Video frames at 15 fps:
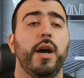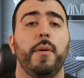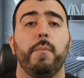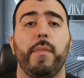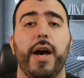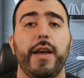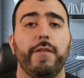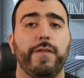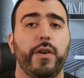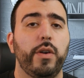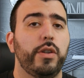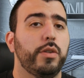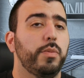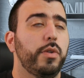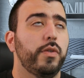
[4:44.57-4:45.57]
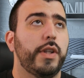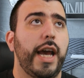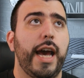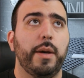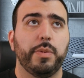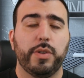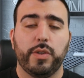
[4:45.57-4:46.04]
my phone has moved
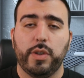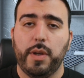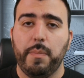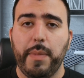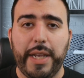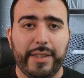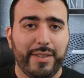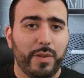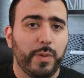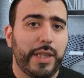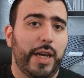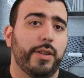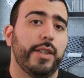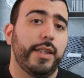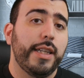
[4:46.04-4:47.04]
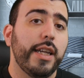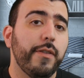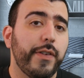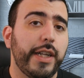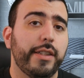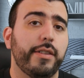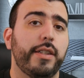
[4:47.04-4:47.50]
absolutely amazing without the need of
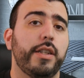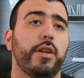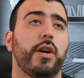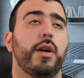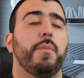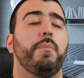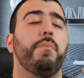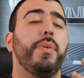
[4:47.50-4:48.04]
an SD card,